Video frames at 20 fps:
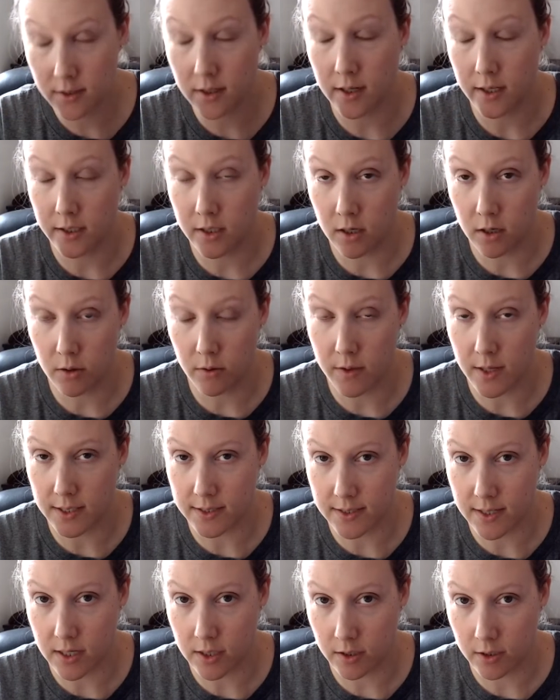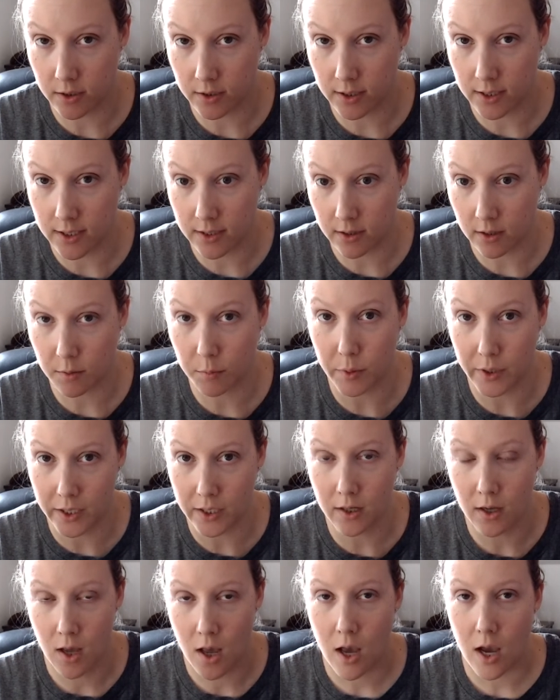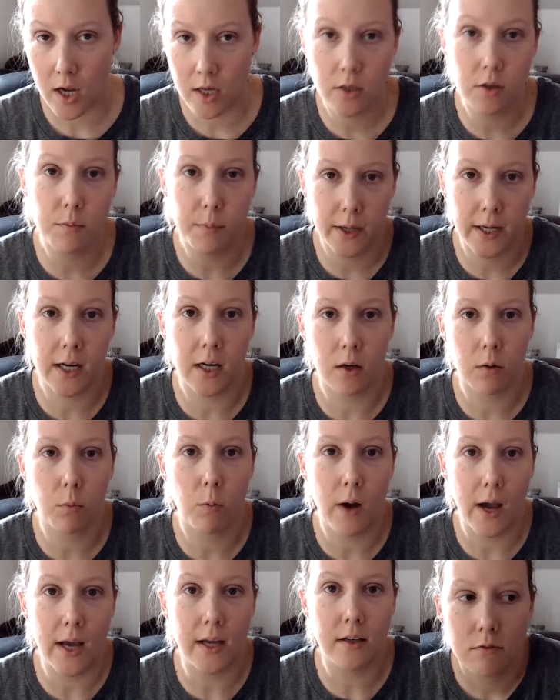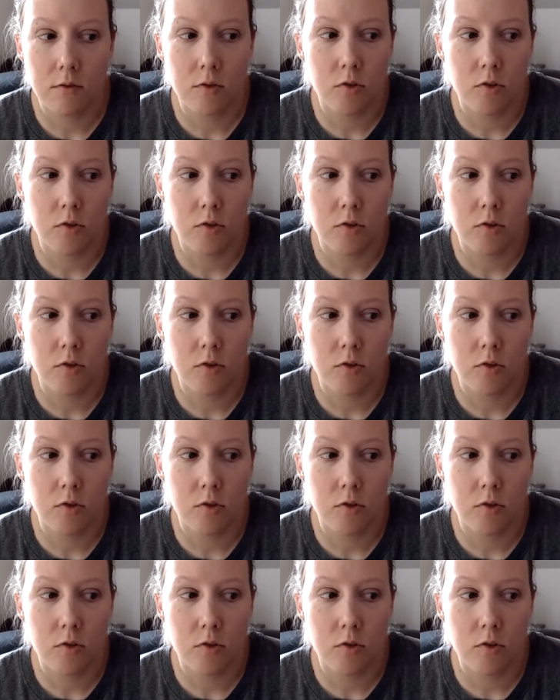know that's not good either, but I do my hair wet.